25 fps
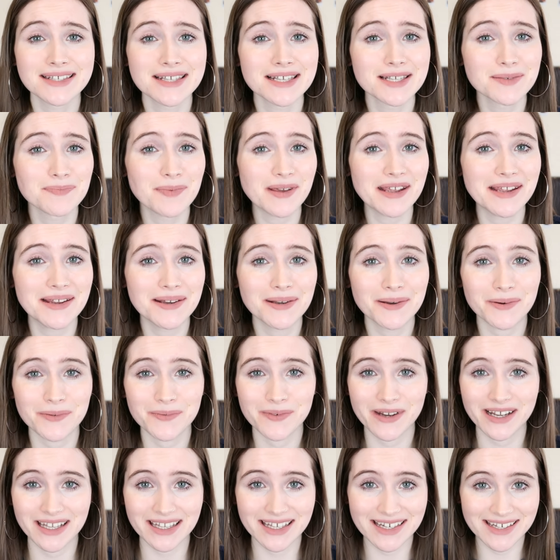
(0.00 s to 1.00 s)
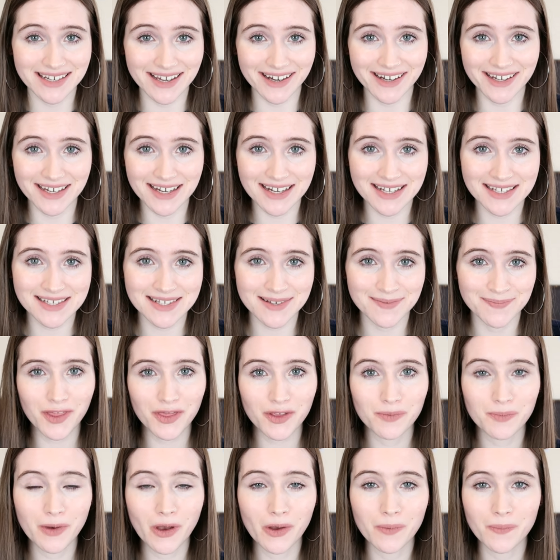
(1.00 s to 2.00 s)
this has been really nice. At
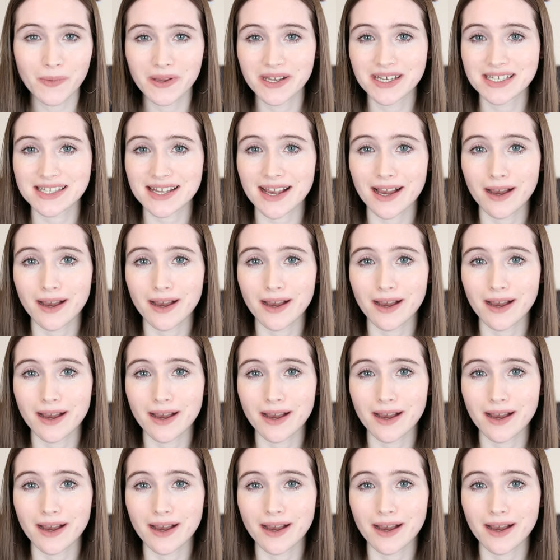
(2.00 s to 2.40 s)
the moment,